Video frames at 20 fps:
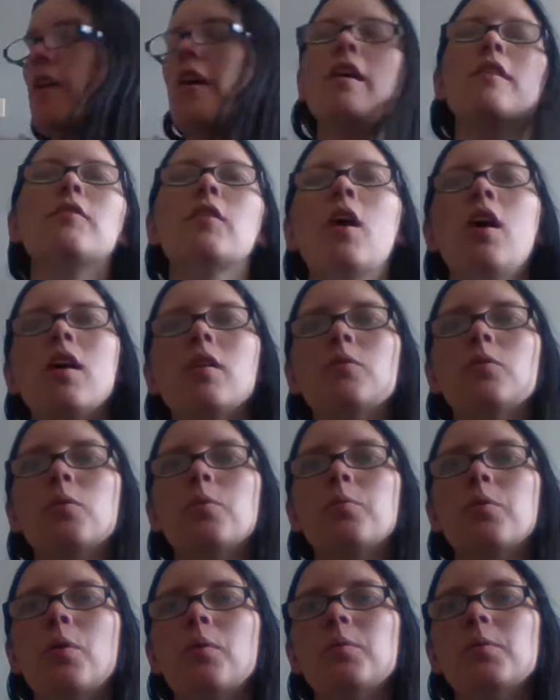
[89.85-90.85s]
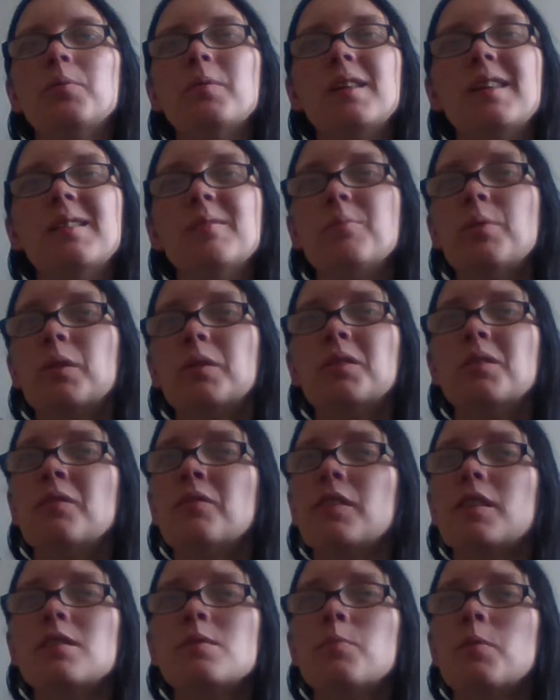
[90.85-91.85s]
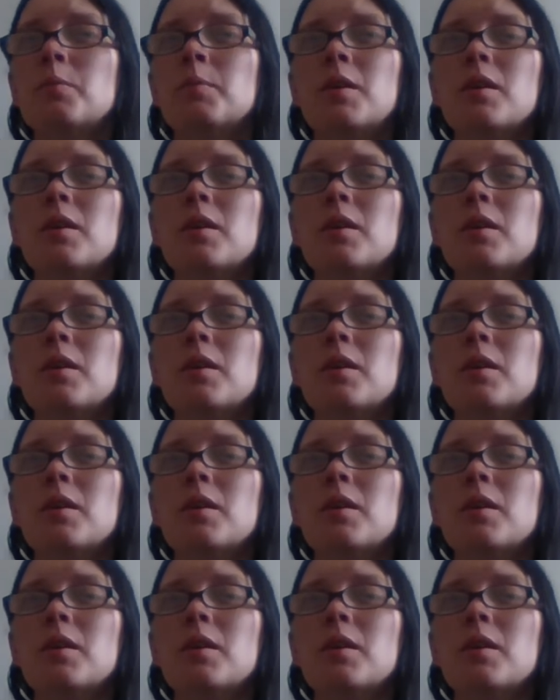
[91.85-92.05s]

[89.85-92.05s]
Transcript: I will probably put it on Facebook